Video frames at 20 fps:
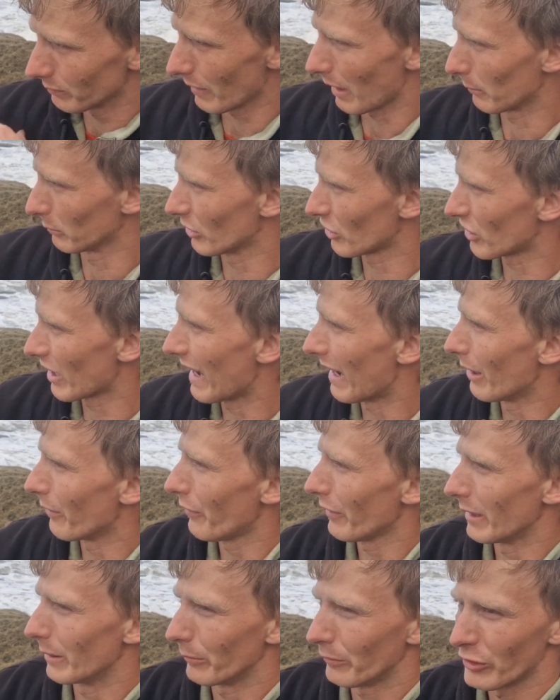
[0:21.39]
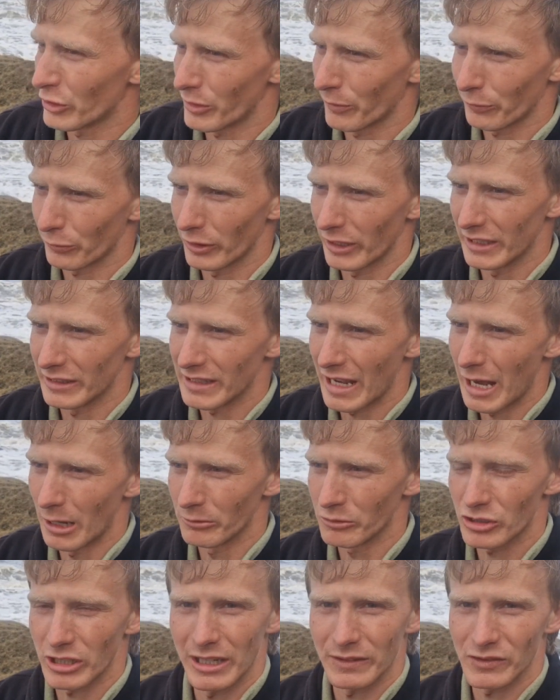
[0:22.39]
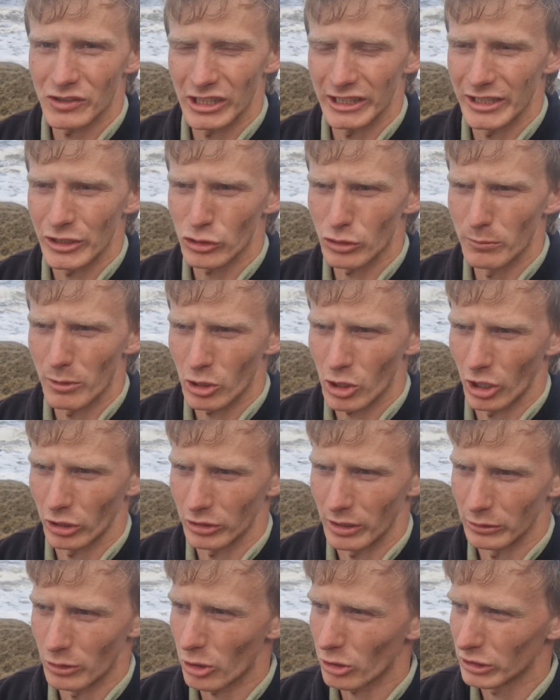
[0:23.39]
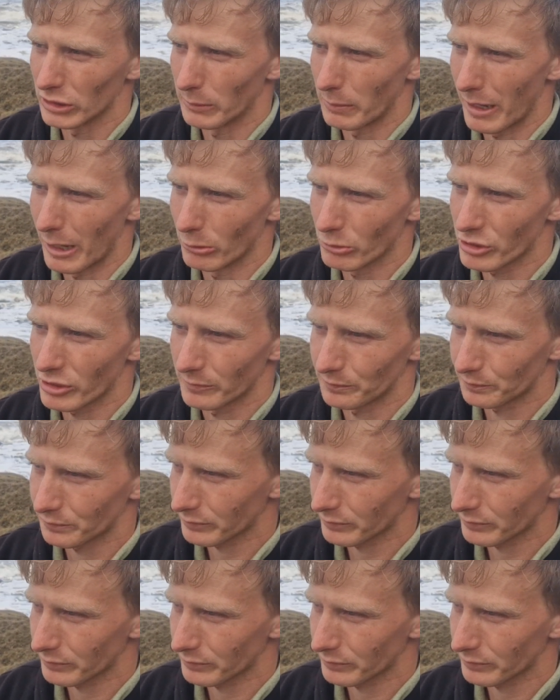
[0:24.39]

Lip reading: I'm going to start off here and fish it 3 down, see if there's any summer cod that knocking about.